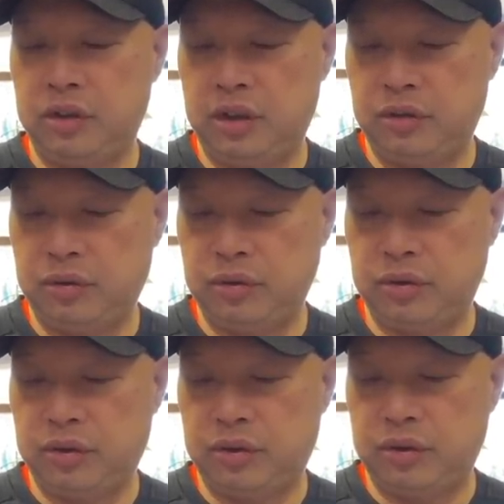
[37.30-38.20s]

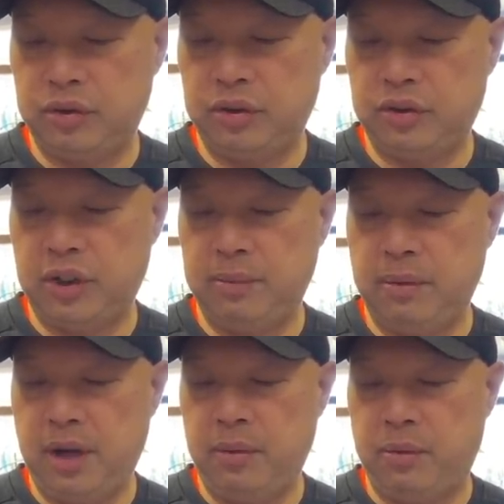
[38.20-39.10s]
introducing
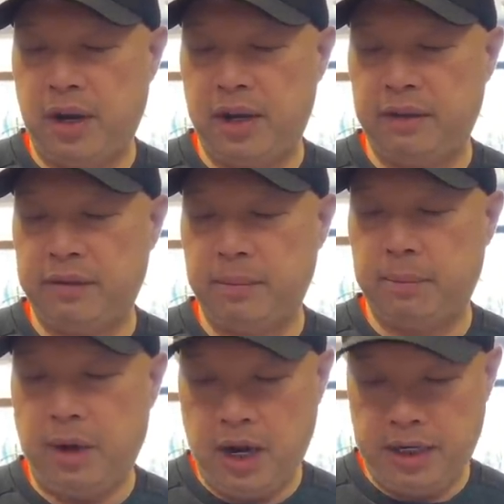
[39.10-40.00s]
my wife,
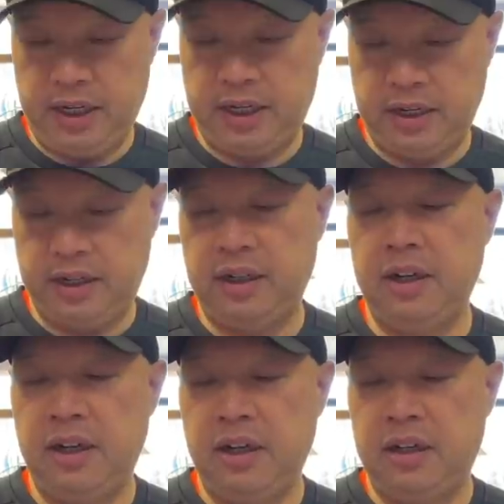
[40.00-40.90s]
Monica,
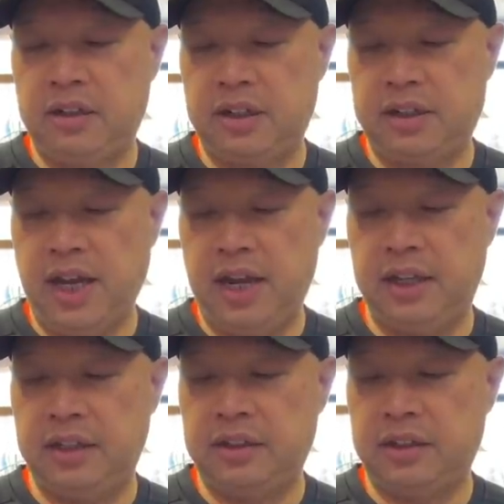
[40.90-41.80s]
to
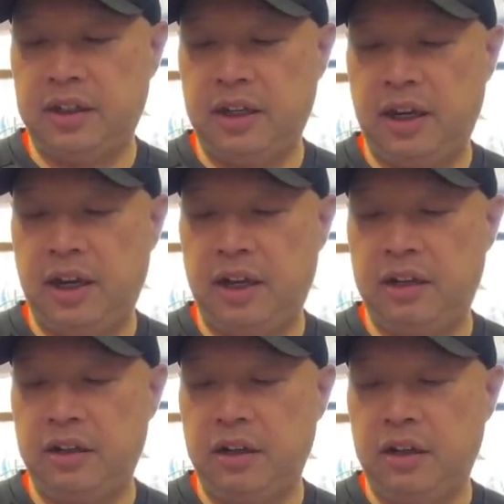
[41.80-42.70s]
tennis
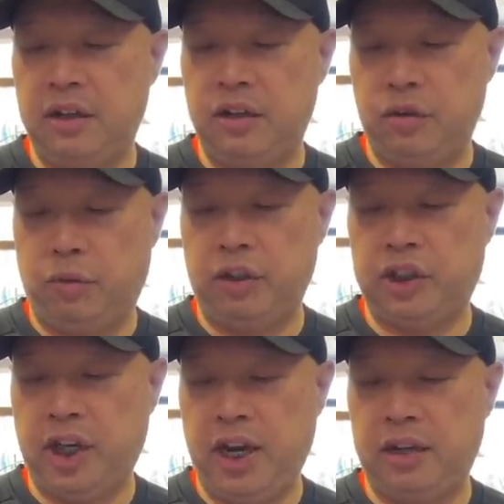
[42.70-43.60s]
and your
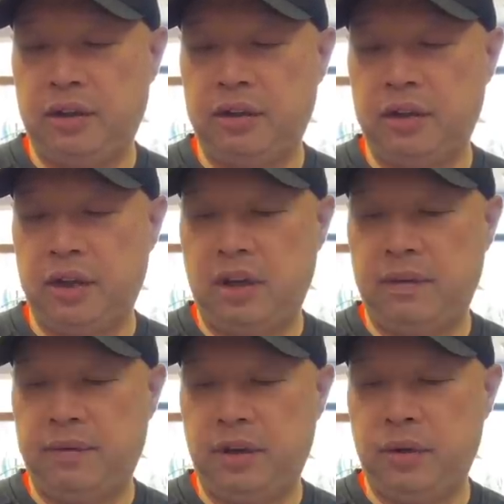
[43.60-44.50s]
channel.
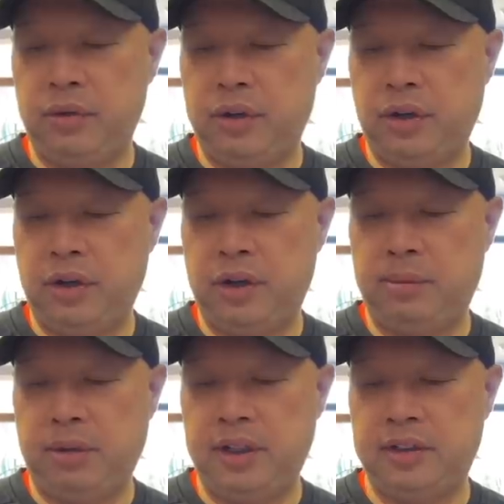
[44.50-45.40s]
If you
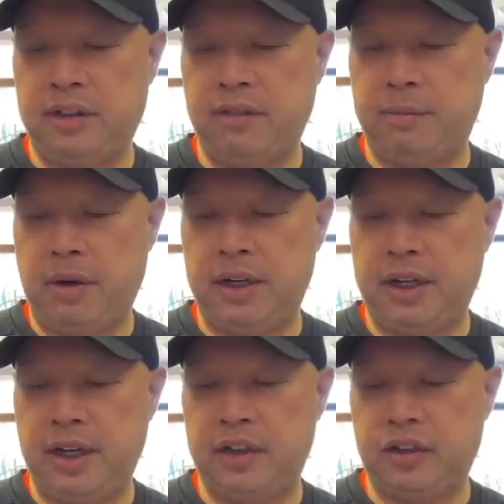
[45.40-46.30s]
could please give
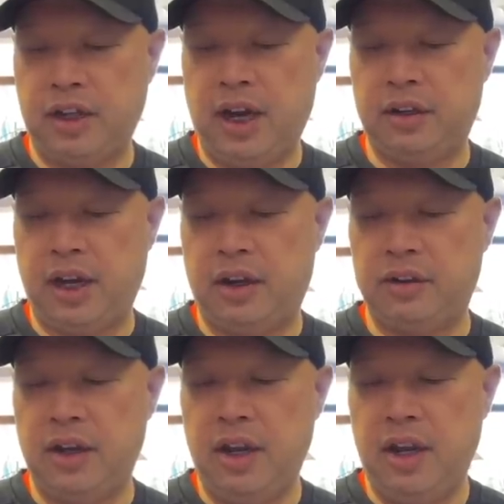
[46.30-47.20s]
Monica a shout
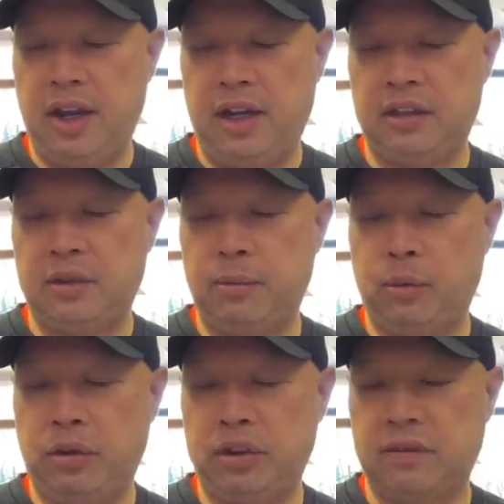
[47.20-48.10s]
out and
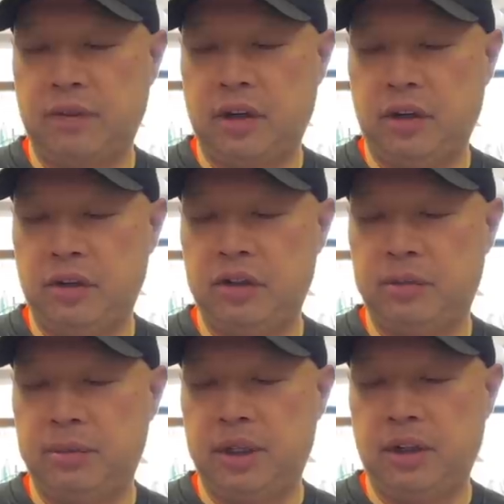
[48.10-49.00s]
some words of
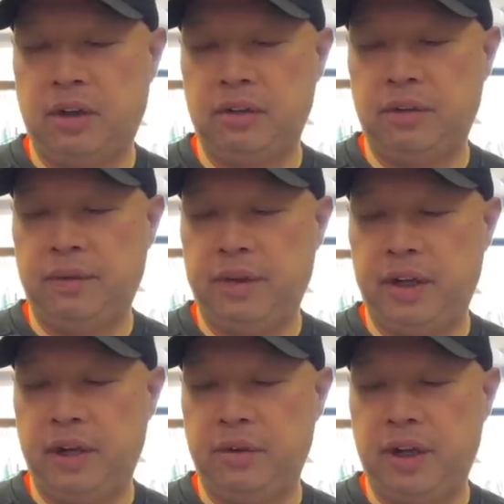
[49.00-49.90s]
encouragement on your
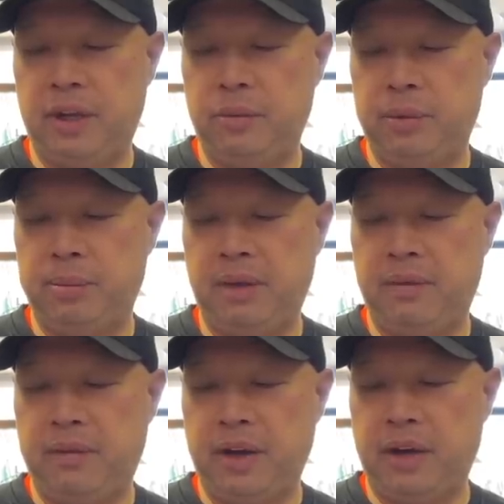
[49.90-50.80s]
video, it would be
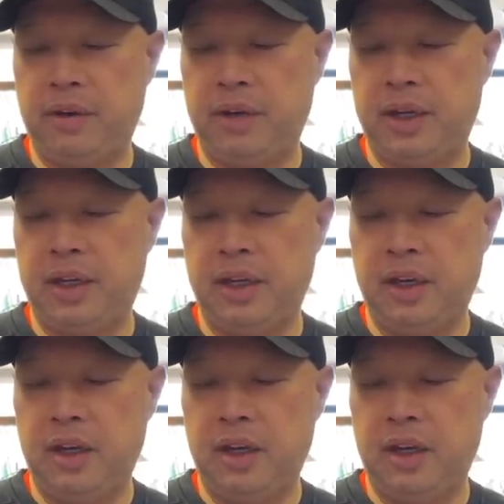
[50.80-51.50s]
very